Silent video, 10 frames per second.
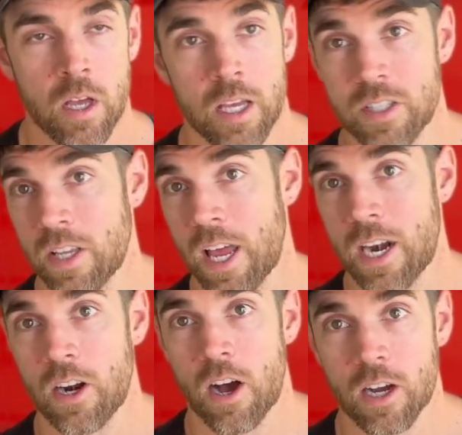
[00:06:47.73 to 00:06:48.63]
Is it at
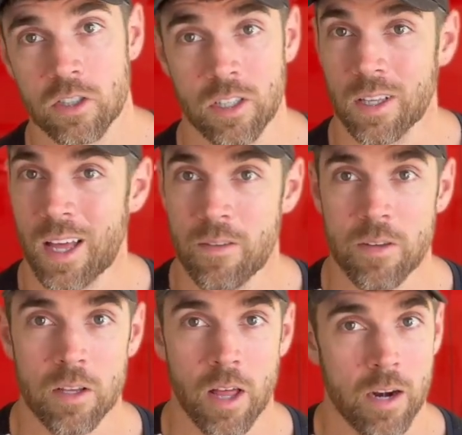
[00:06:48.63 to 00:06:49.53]
an auction? A lot
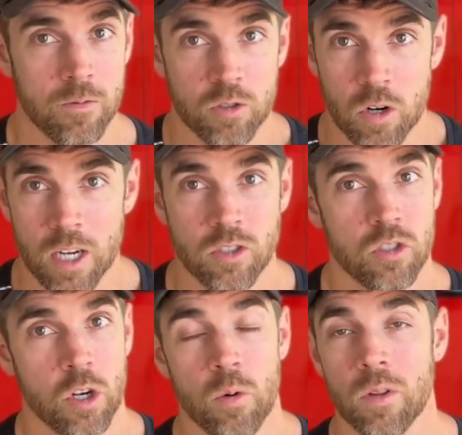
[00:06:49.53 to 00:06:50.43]
of trucks
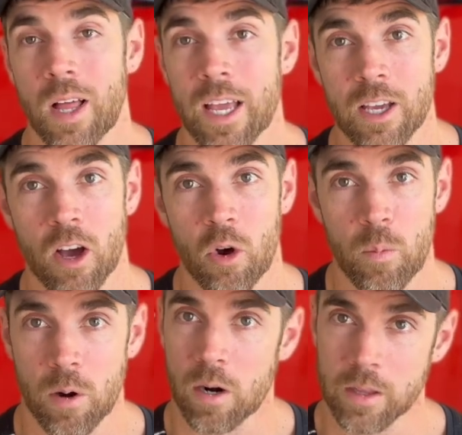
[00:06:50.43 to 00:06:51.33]
don't like
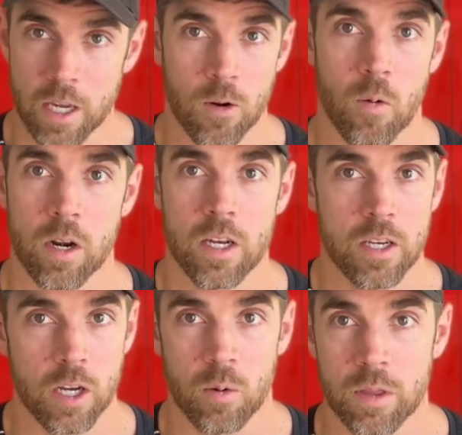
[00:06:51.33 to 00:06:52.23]
Copart. They don't want to
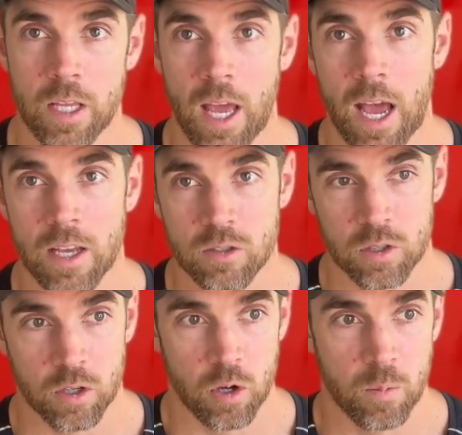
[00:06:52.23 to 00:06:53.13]
deal with the
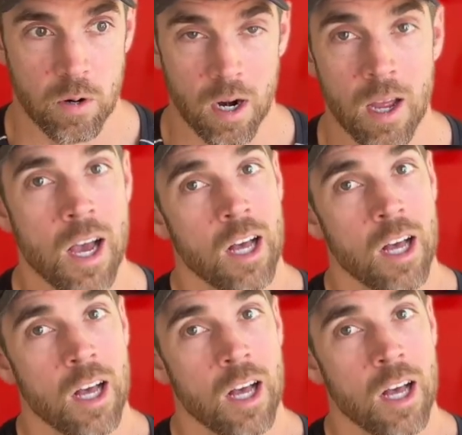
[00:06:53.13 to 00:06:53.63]
hassle of Copart.